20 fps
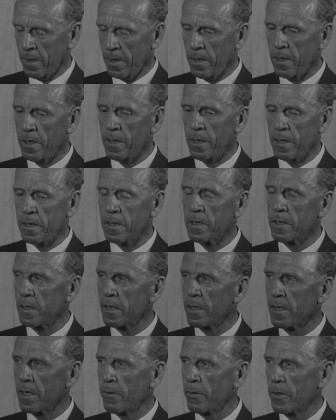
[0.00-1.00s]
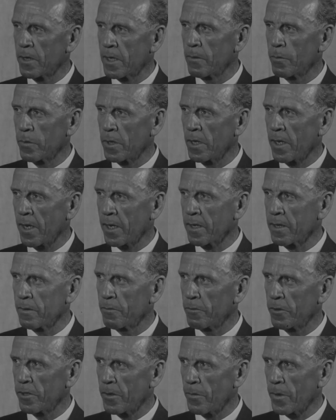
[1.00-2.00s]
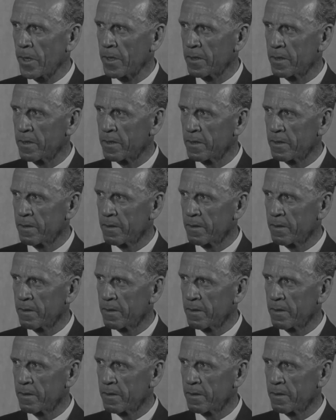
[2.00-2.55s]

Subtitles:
in this, that they will come to like them very much.